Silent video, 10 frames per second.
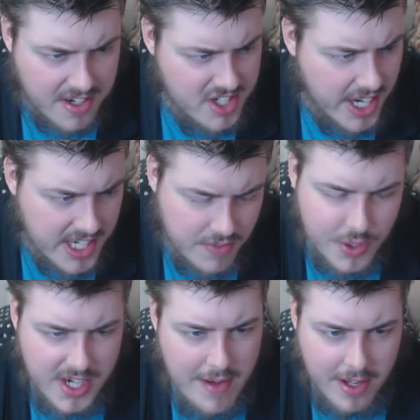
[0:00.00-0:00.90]
change, you
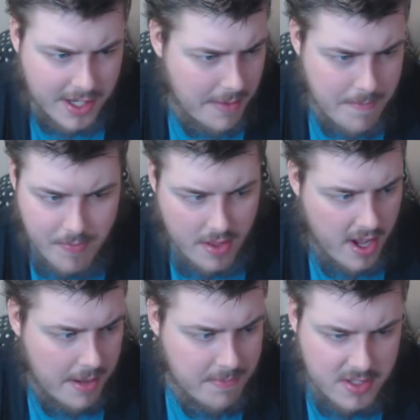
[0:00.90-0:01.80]
should have like a
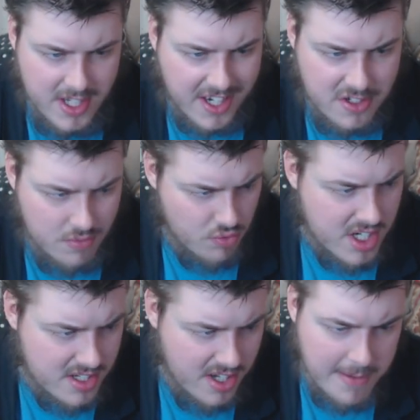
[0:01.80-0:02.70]
sex
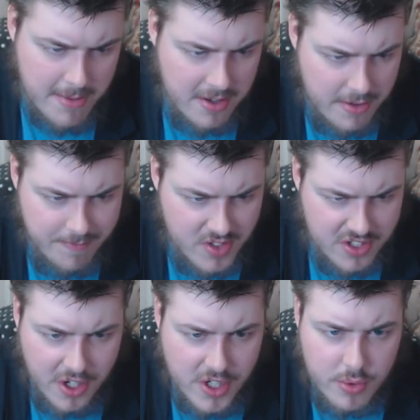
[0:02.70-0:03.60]
reassignment
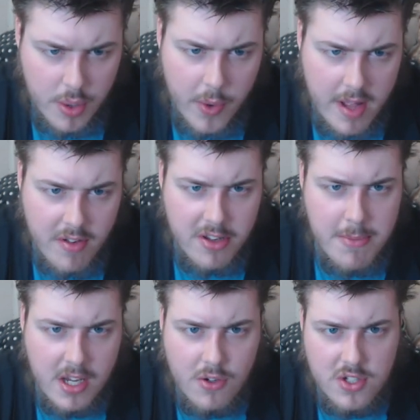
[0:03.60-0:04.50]
surgery or whatever to
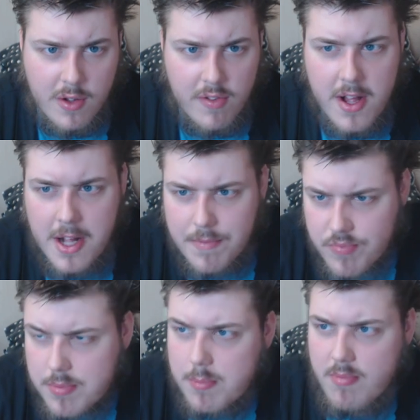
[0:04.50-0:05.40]
make yourself
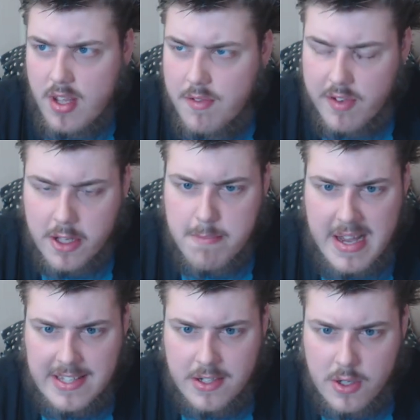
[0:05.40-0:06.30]
feel
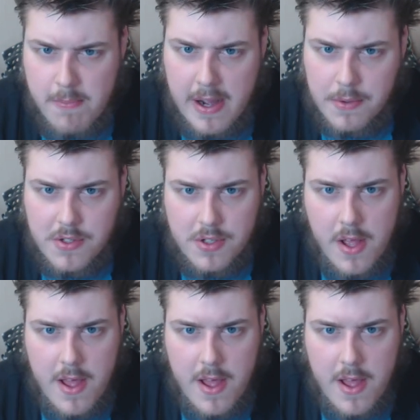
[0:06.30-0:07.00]
better about